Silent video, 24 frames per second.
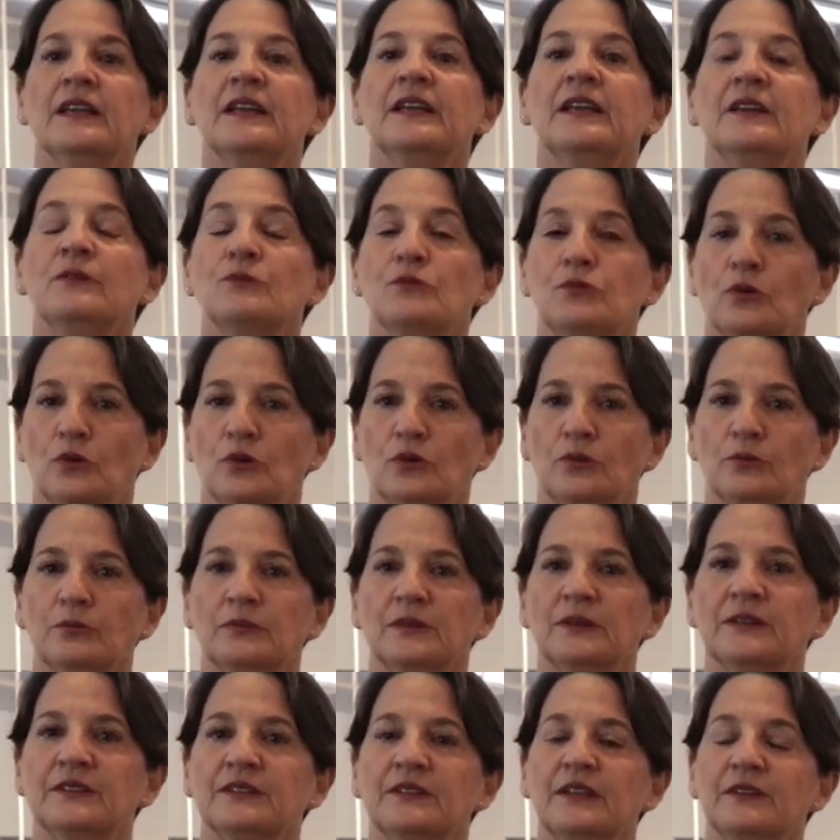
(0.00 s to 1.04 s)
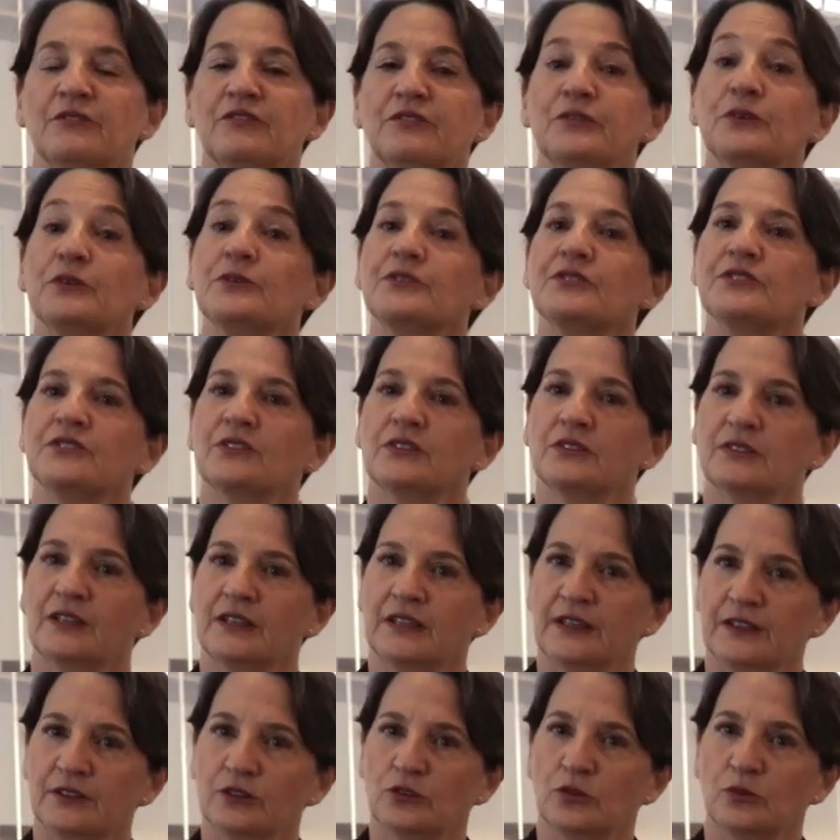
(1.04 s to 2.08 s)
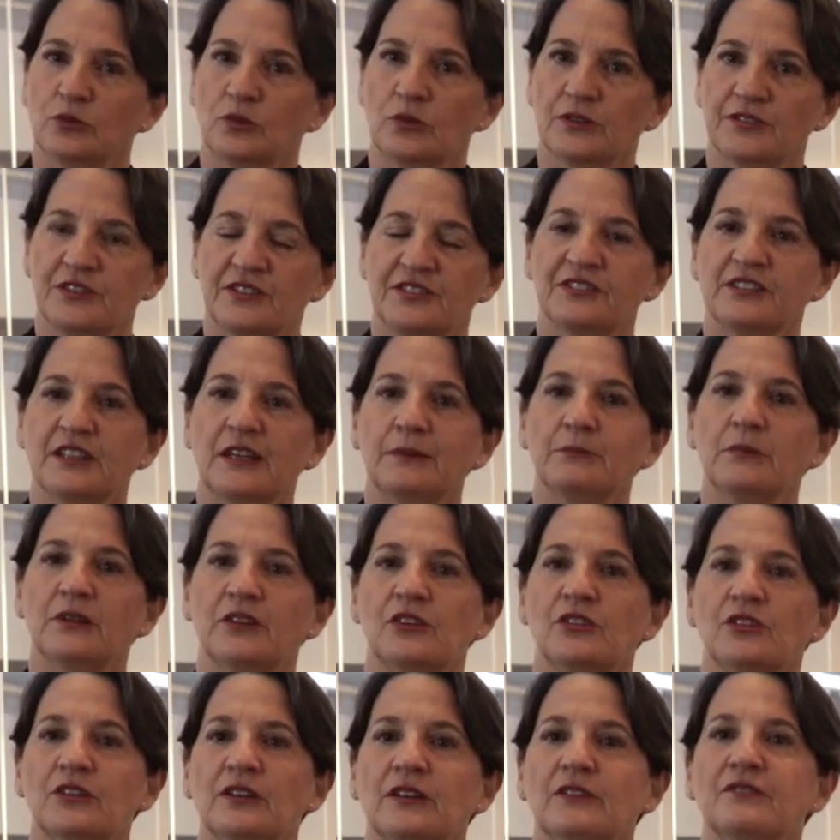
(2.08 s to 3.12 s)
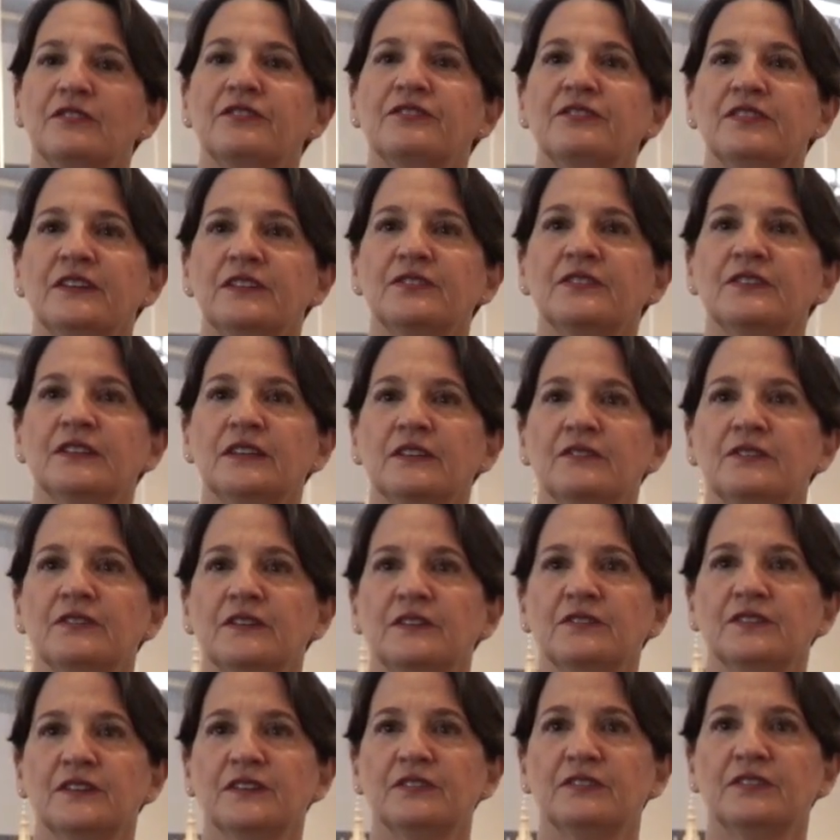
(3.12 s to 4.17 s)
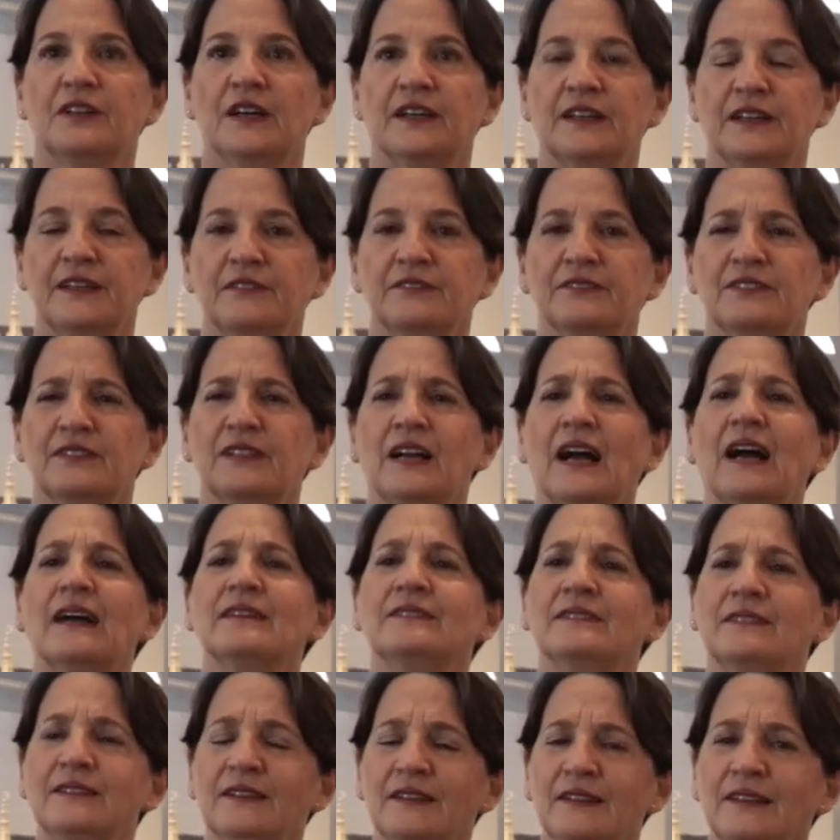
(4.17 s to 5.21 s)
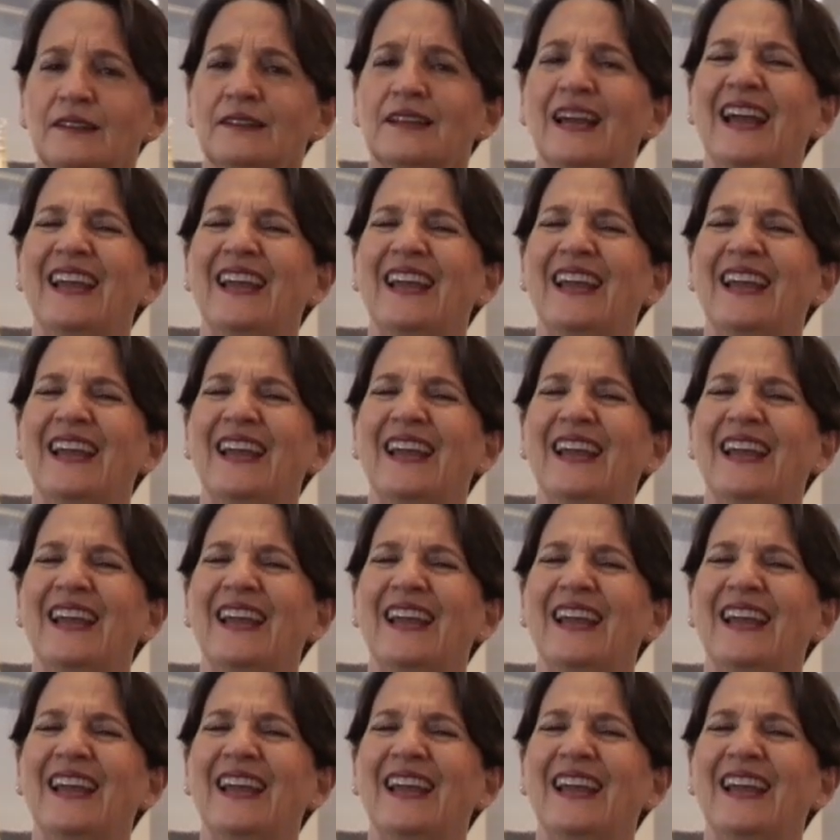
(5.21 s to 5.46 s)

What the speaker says: In Rome, the first ghetto was established in 1555 until